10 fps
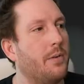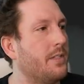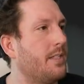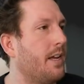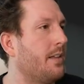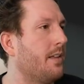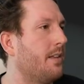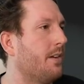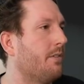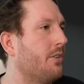I would say
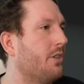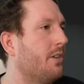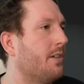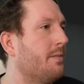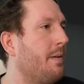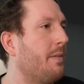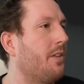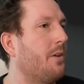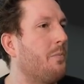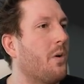that the original is maybe
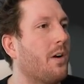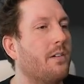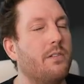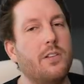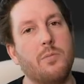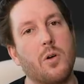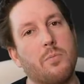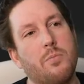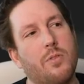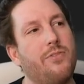a little more, a little
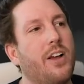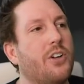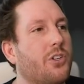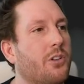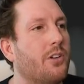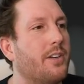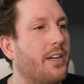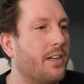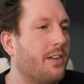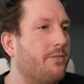more professional
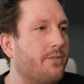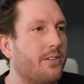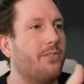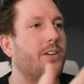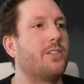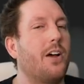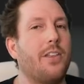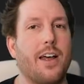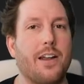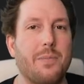looking. And if, if I
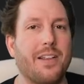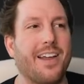saw that, I'd be